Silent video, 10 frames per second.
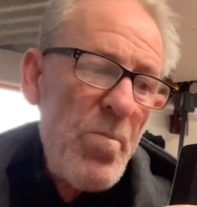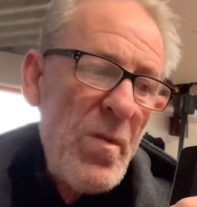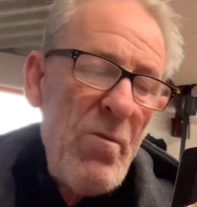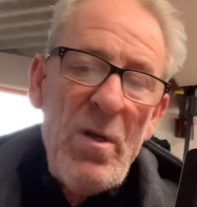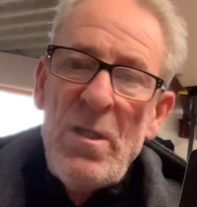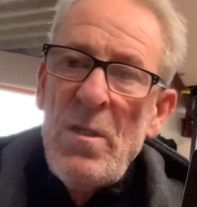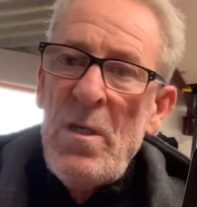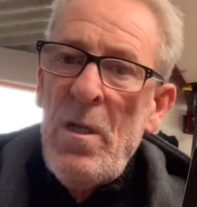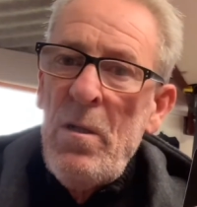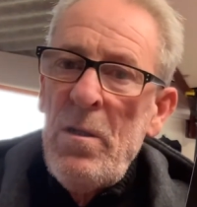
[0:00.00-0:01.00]
The rest is
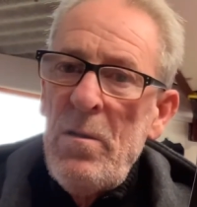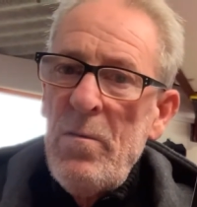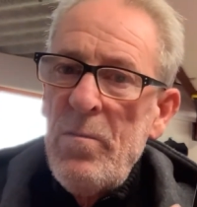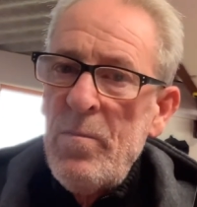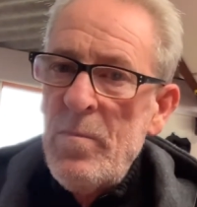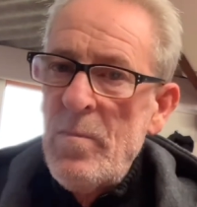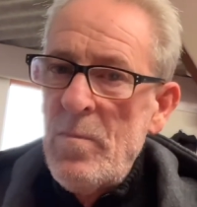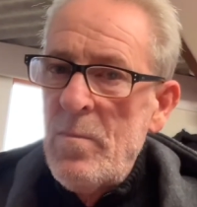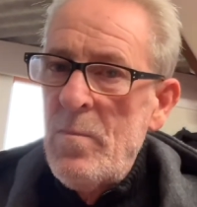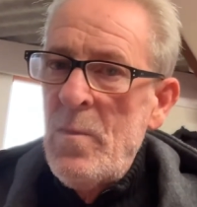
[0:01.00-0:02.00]
gilded,
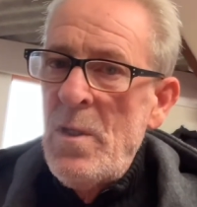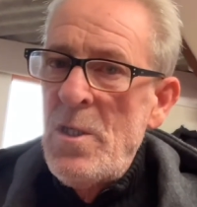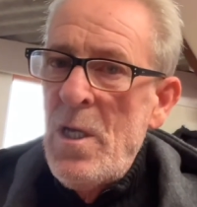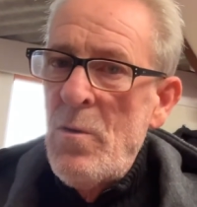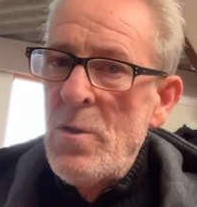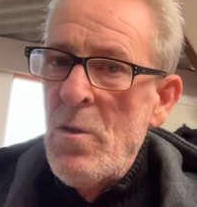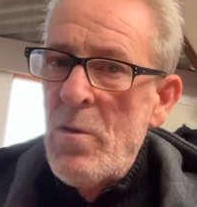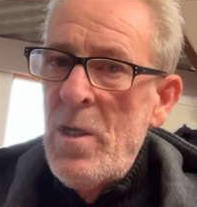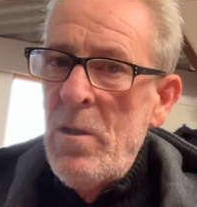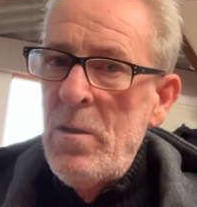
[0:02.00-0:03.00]
but it's yellow, it's
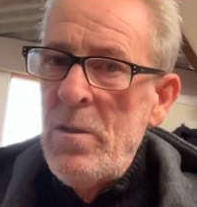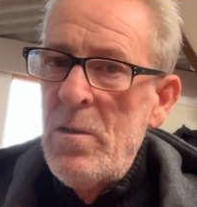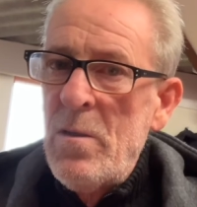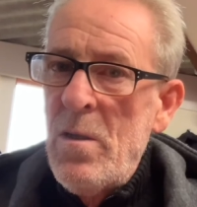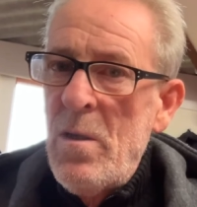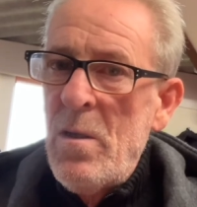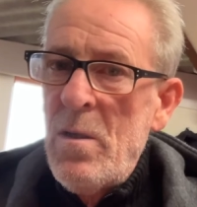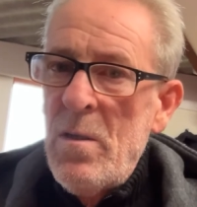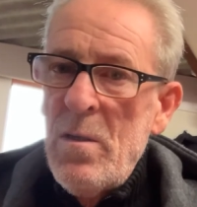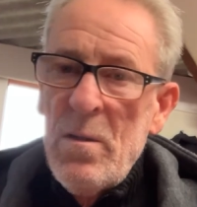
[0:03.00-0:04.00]
not gilded.
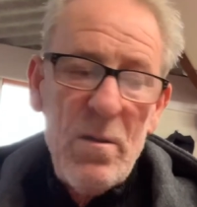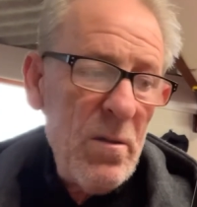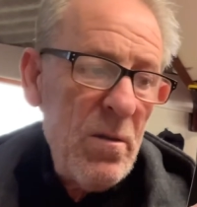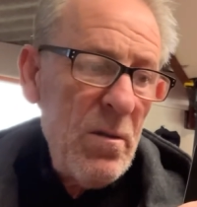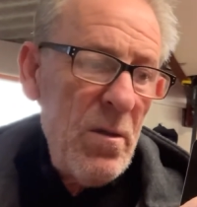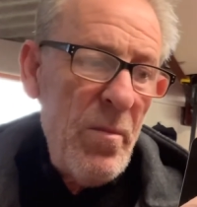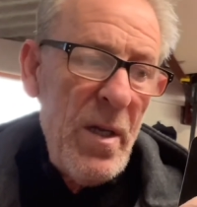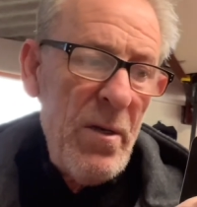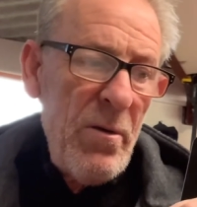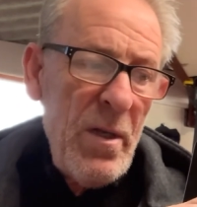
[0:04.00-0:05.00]

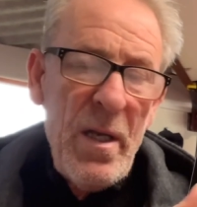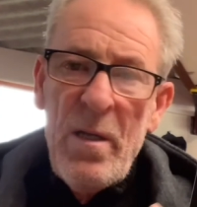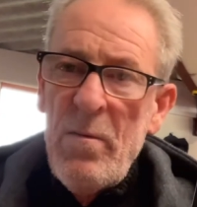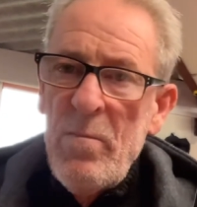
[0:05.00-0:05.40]
Manor again.